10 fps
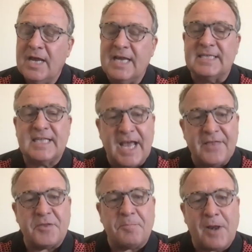Is
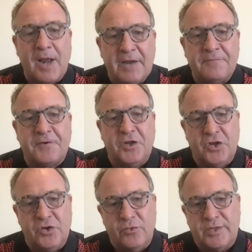that the plan for
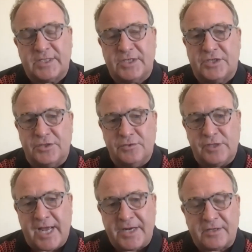you, is to do
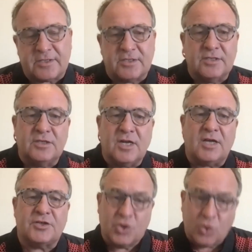the Anderson
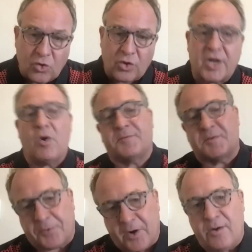Tour, go up
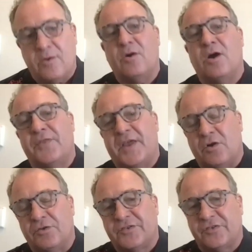to Pro, and then
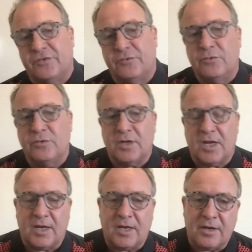on to
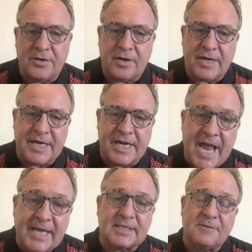Indy
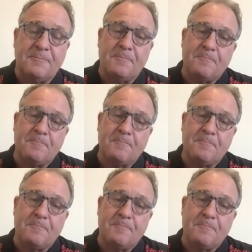next?